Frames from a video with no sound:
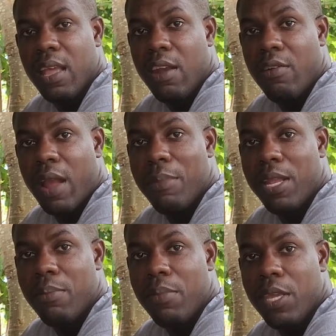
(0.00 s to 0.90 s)
rabbit
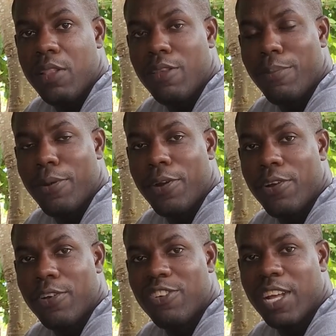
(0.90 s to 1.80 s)
meat
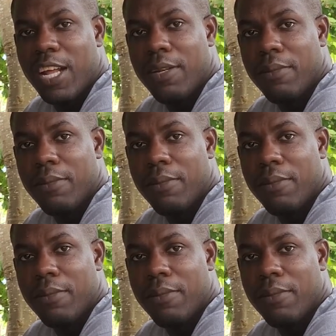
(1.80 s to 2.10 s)
production.